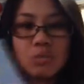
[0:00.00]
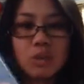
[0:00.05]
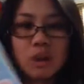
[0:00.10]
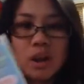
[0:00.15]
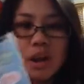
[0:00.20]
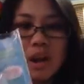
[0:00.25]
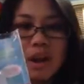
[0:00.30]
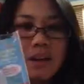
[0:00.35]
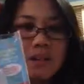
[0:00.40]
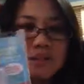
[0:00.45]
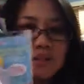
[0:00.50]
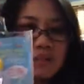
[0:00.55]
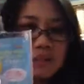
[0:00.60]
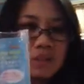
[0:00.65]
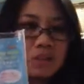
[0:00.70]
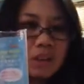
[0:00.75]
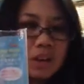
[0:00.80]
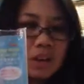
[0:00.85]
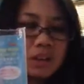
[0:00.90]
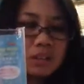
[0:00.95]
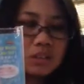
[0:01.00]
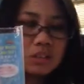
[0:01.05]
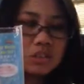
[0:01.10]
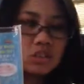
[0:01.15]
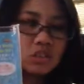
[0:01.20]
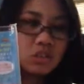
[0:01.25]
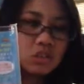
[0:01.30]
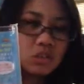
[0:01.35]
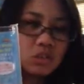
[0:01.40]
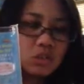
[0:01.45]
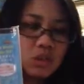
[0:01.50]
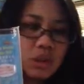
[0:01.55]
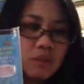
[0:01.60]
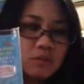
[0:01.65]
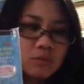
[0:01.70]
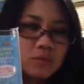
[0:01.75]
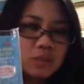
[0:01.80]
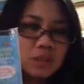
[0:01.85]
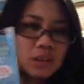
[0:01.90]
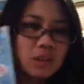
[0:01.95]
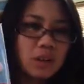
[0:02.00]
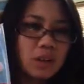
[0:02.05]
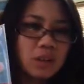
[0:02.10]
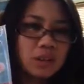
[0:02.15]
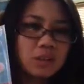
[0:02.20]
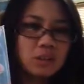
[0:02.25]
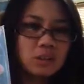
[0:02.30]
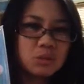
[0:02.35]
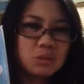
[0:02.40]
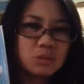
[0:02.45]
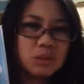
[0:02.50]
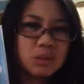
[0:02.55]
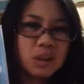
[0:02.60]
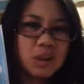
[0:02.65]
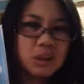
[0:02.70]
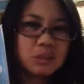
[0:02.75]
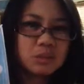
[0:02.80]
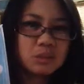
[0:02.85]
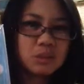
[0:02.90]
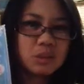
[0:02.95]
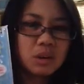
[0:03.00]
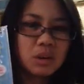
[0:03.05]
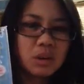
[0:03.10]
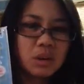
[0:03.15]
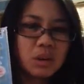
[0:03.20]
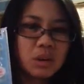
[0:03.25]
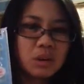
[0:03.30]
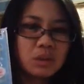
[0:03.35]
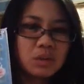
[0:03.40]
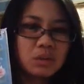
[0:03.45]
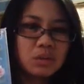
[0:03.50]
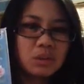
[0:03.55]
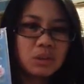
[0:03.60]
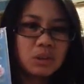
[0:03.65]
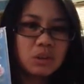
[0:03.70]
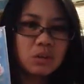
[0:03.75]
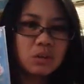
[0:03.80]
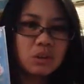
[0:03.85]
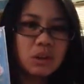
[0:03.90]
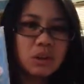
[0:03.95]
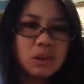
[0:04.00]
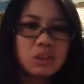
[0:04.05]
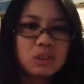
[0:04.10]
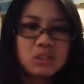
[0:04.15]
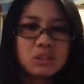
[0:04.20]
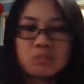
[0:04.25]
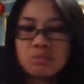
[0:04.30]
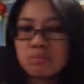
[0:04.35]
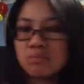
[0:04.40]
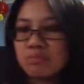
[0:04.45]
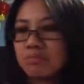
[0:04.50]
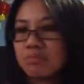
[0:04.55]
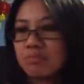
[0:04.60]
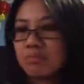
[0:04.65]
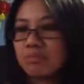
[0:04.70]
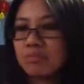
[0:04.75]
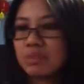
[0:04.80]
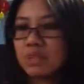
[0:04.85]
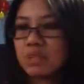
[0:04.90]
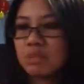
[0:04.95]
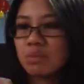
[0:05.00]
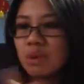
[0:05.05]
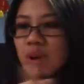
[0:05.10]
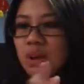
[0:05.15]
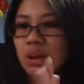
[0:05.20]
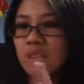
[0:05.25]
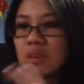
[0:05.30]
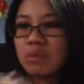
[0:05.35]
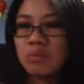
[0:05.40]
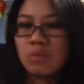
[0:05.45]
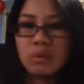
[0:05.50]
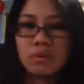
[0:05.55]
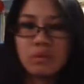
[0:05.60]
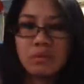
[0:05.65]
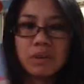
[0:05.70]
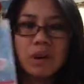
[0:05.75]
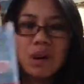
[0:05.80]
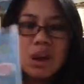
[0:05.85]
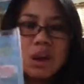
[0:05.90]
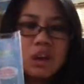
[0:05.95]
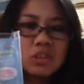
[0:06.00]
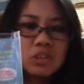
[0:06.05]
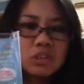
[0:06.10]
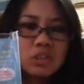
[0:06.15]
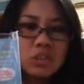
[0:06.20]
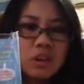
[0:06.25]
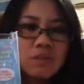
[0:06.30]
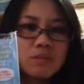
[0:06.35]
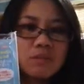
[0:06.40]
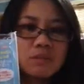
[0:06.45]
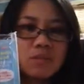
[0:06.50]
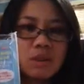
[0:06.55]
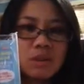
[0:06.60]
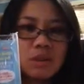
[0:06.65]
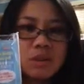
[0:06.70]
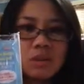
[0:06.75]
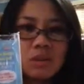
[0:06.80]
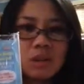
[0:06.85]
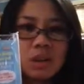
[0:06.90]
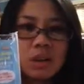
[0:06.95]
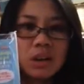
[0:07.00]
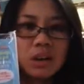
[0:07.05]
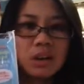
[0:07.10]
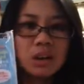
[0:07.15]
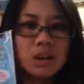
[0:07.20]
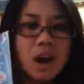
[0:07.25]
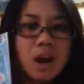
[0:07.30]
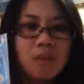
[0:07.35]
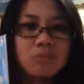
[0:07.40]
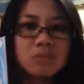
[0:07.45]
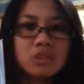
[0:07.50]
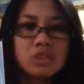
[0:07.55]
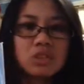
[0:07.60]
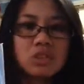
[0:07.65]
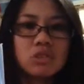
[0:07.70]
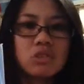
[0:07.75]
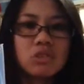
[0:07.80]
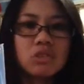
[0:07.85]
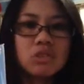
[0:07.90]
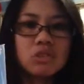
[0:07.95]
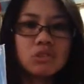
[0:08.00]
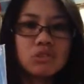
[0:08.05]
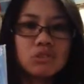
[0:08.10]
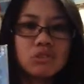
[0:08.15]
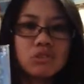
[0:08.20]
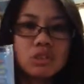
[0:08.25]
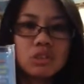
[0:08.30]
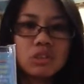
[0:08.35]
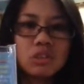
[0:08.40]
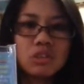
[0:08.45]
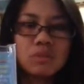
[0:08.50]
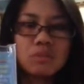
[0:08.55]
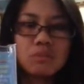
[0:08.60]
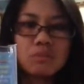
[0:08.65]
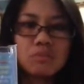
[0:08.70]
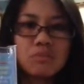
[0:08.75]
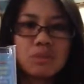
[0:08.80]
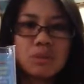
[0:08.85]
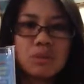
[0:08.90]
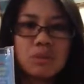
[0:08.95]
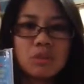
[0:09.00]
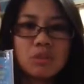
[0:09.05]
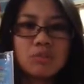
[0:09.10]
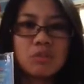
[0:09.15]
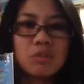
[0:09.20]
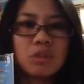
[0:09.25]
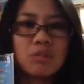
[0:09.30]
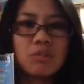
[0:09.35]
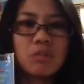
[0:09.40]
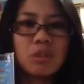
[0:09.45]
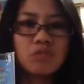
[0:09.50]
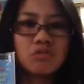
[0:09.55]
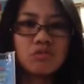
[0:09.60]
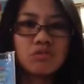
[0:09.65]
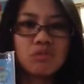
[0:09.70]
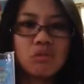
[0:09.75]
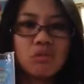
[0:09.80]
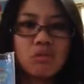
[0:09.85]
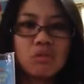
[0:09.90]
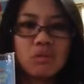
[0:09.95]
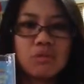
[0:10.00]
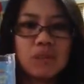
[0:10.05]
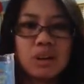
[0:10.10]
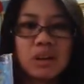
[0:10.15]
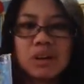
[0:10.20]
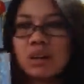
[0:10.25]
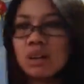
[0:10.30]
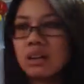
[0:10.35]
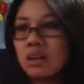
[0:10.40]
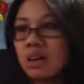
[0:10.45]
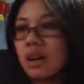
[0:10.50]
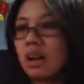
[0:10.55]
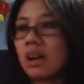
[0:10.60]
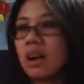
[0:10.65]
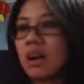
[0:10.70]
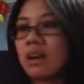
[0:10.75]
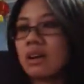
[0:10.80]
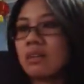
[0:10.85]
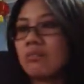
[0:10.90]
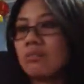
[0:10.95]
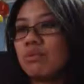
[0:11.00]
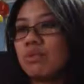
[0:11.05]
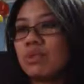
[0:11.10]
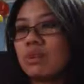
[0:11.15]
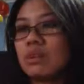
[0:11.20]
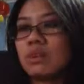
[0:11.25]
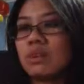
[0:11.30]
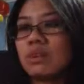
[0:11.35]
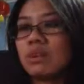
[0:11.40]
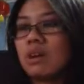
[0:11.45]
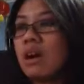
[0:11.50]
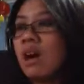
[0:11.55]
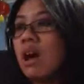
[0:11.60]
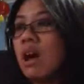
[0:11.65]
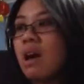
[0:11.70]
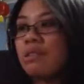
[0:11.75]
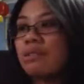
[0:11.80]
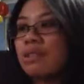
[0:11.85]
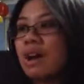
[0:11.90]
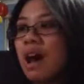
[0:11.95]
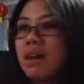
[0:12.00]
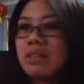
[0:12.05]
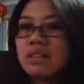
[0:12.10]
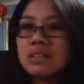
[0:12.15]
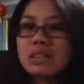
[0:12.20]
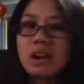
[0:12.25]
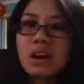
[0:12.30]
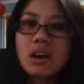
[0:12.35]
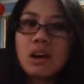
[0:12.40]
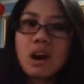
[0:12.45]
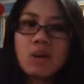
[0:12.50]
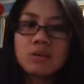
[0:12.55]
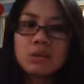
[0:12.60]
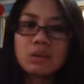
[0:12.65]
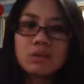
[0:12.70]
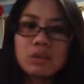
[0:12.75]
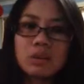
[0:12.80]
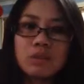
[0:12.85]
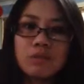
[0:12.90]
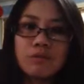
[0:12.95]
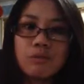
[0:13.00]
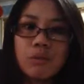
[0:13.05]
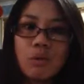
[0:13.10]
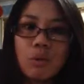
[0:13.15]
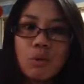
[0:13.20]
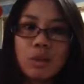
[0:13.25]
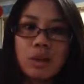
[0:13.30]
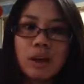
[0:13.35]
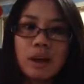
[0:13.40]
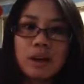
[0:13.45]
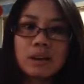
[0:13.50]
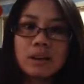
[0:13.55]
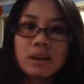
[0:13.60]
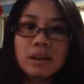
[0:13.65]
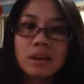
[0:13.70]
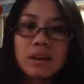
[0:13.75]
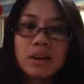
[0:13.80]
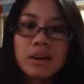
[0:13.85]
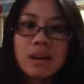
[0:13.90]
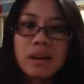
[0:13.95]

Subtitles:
what I have. So next is just a travel set. I think this was the last one and I thought, you know what, I need a spray head, whatever, just have it ready on hand. I'm just not going to use it, just pretty much put it in my drawer. If I need it, I can put it in. The other day I was looking for like